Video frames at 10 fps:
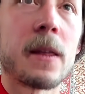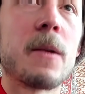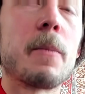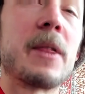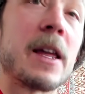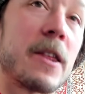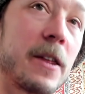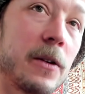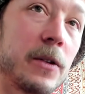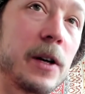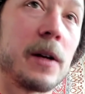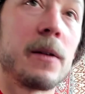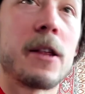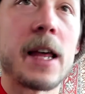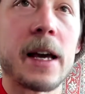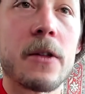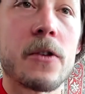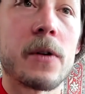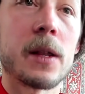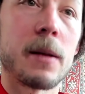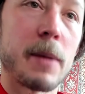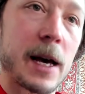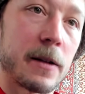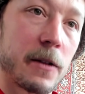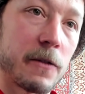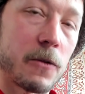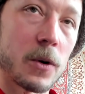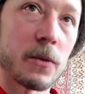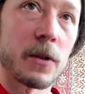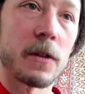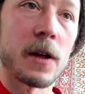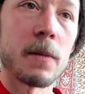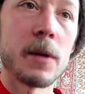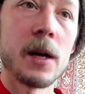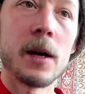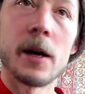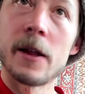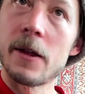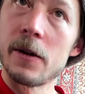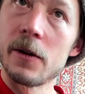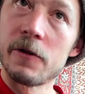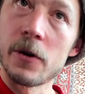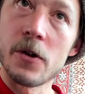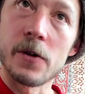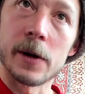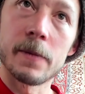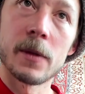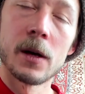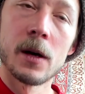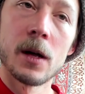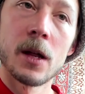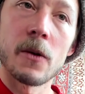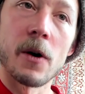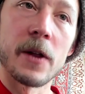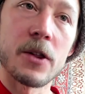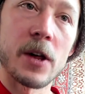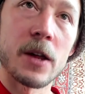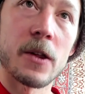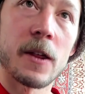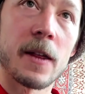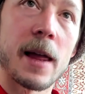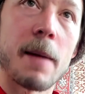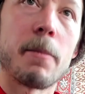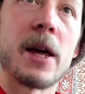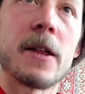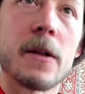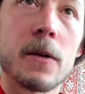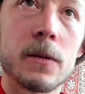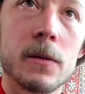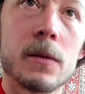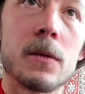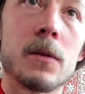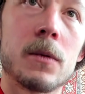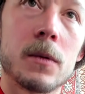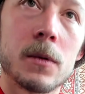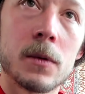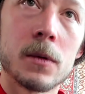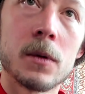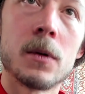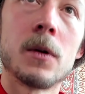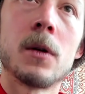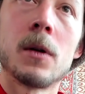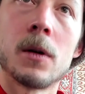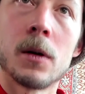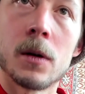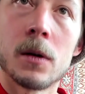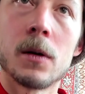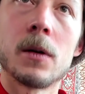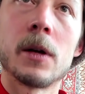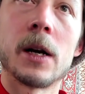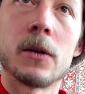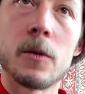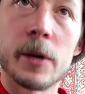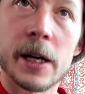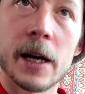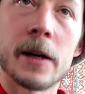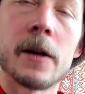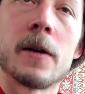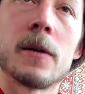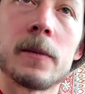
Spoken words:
but then still the 2nd string, then back to the 4th with the thumb, and then still the 1st string. So all that changes is that bass note. Then I'll loop it again here.